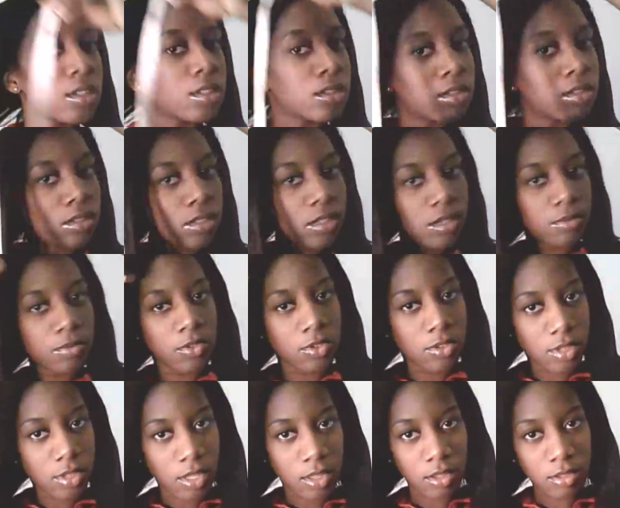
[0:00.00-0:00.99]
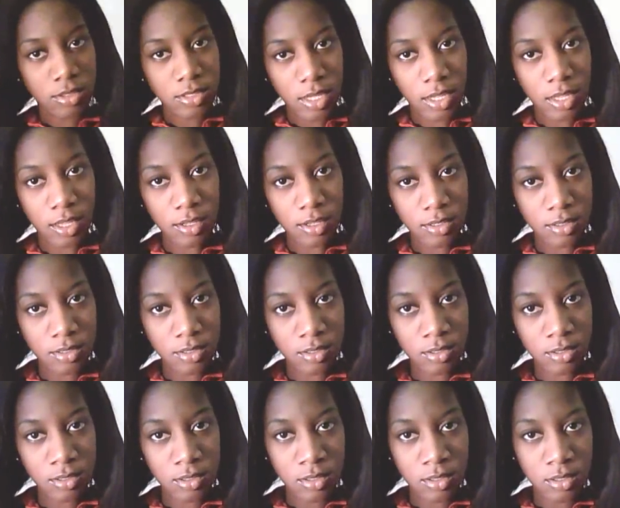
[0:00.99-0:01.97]
And then we do the other side,
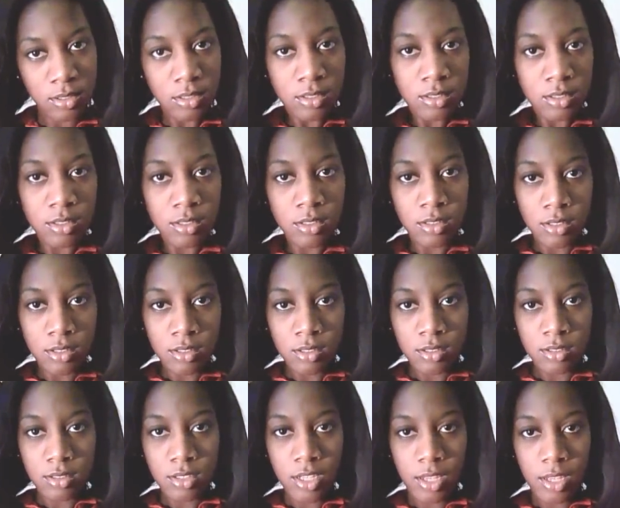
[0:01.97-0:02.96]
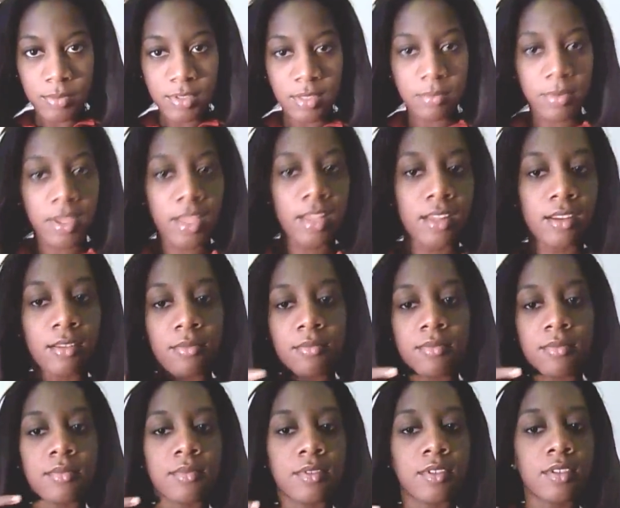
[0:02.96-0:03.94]
top to
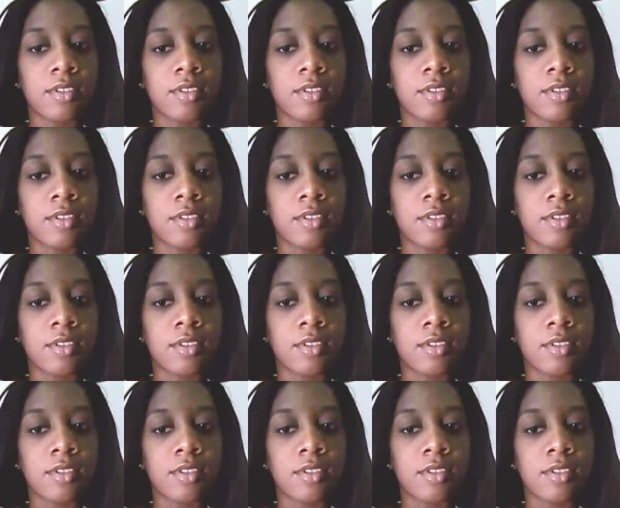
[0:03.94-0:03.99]
bottom.